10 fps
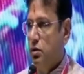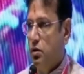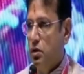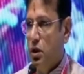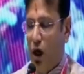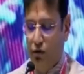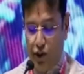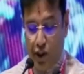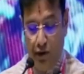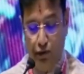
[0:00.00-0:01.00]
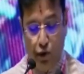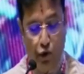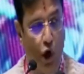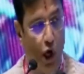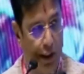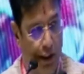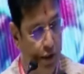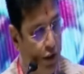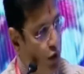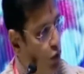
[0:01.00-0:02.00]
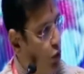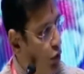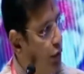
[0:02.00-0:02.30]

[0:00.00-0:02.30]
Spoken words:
ourselves to harness this growth.